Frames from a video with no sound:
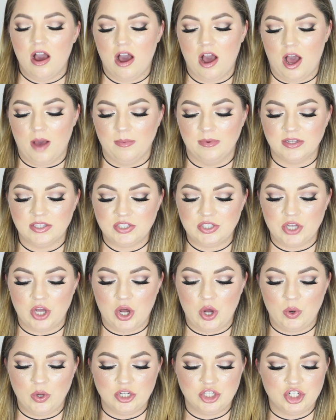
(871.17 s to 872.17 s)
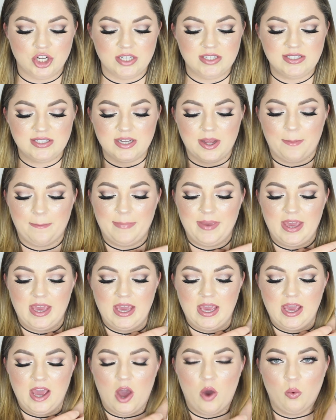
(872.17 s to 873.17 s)
Um, so just
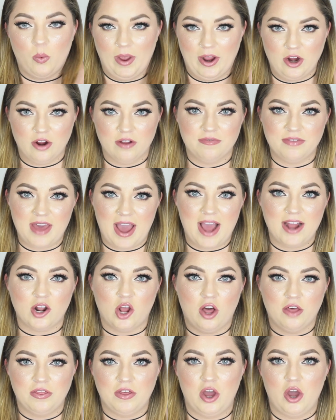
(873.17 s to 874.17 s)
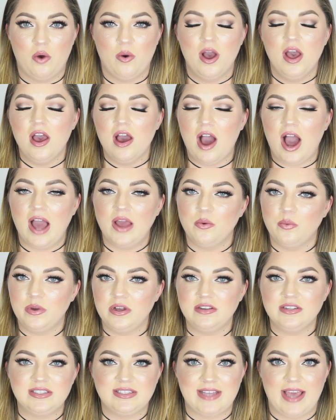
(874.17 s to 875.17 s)
be aware of that, although I
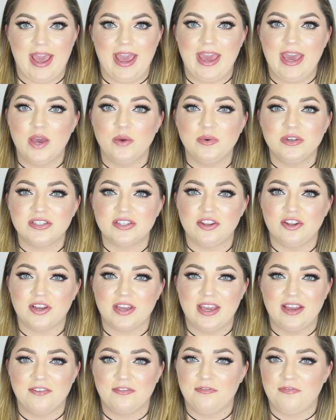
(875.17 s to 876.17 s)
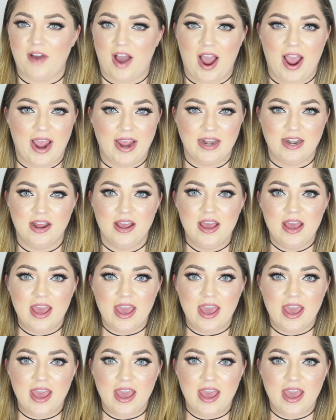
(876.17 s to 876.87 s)
will say it was looking fine